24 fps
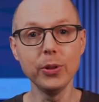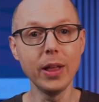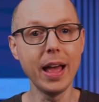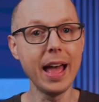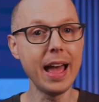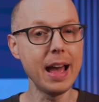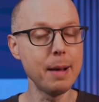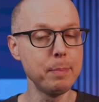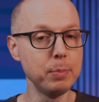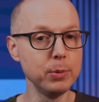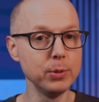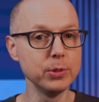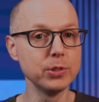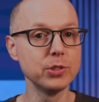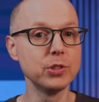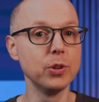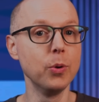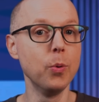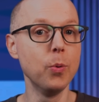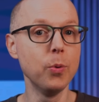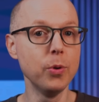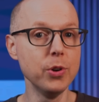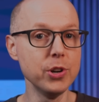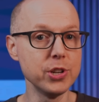little apples
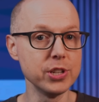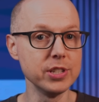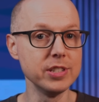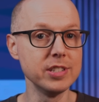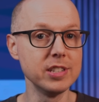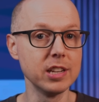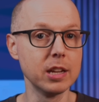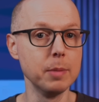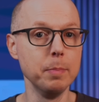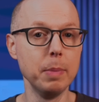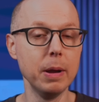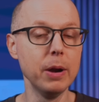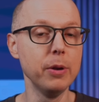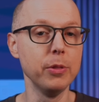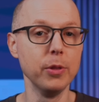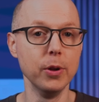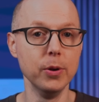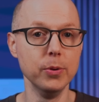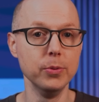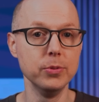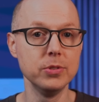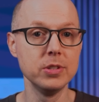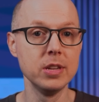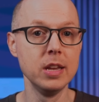to oranges to compare
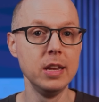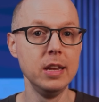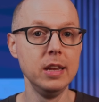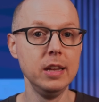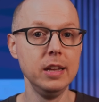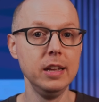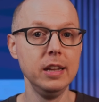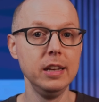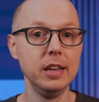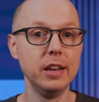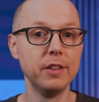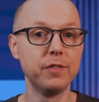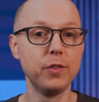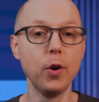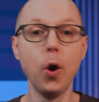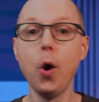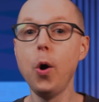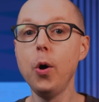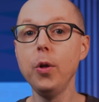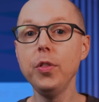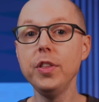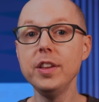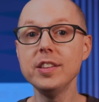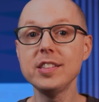those. Now, for
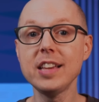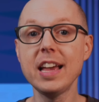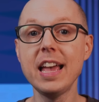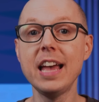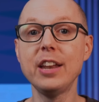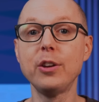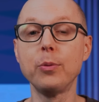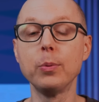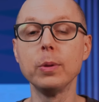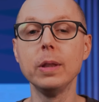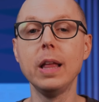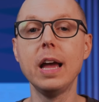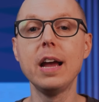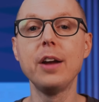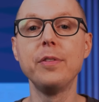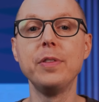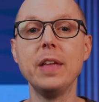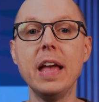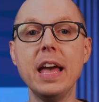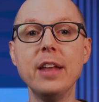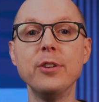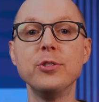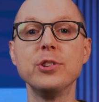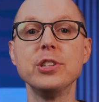all this, I had to rely on the